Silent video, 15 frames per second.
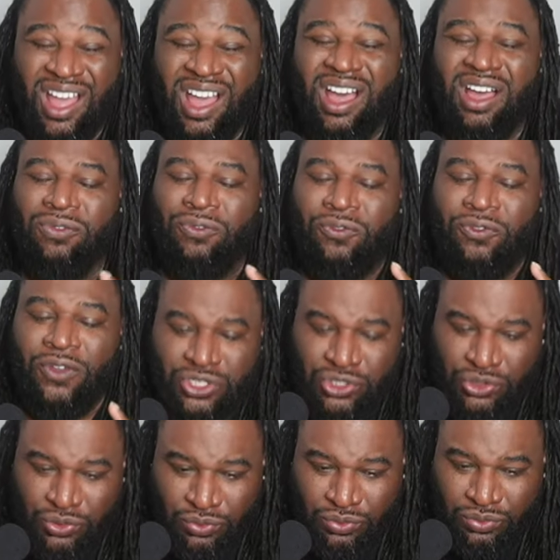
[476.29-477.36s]

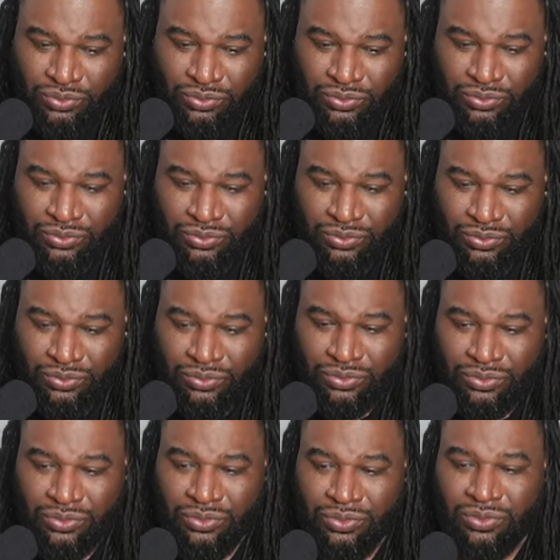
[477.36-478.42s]
Official.
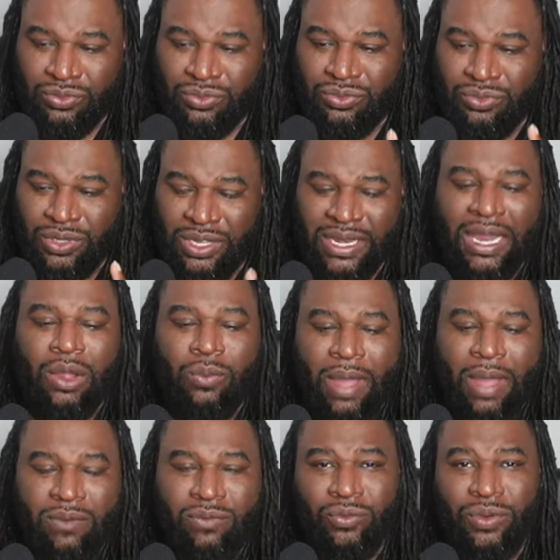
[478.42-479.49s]
Canelo
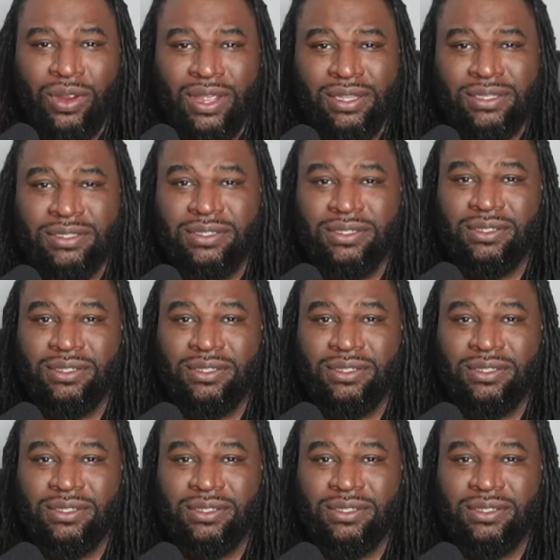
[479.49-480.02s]
Alvarez,